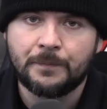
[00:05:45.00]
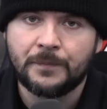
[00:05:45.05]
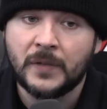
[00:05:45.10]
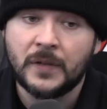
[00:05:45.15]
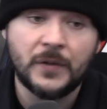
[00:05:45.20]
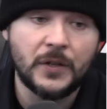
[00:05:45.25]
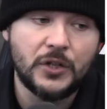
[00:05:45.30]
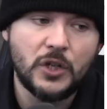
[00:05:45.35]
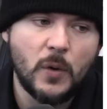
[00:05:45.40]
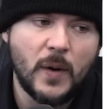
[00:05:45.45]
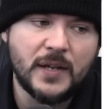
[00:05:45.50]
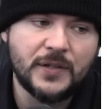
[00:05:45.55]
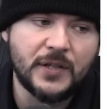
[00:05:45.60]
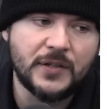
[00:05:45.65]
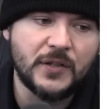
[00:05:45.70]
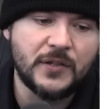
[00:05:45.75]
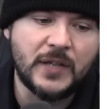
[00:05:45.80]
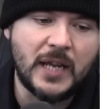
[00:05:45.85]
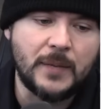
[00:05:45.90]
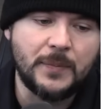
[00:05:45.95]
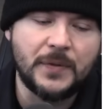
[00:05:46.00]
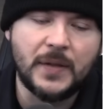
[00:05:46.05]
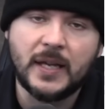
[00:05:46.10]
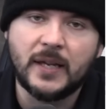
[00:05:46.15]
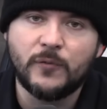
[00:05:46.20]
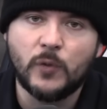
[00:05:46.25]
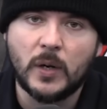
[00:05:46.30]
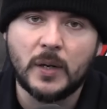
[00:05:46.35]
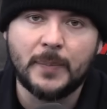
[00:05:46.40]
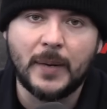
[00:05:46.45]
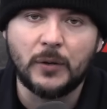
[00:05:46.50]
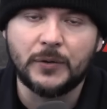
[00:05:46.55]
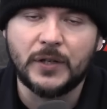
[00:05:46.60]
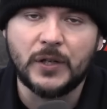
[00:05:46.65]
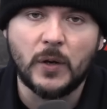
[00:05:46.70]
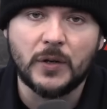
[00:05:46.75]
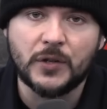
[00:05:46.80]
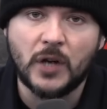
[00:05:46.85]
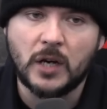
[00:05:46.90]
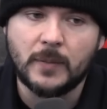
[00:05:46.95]
The U.S. does the same thing. If you want to bout the
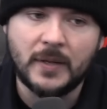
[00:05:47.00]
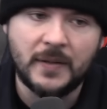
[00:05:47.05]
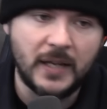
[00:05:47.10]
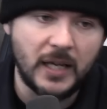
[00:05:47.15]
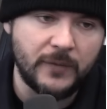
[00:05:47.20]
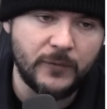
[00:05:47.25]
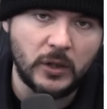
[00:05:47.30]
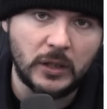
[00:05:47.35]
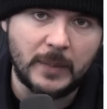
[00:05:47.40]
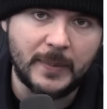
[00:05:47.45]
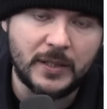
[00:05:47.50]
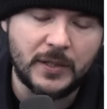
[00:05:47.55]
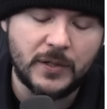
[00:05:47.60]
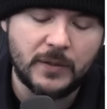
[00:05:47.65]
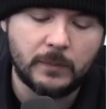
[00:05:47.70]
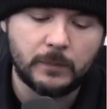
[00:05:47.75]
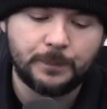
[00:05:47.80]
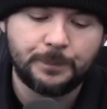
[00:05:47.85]
U.S. Army, they give you limits.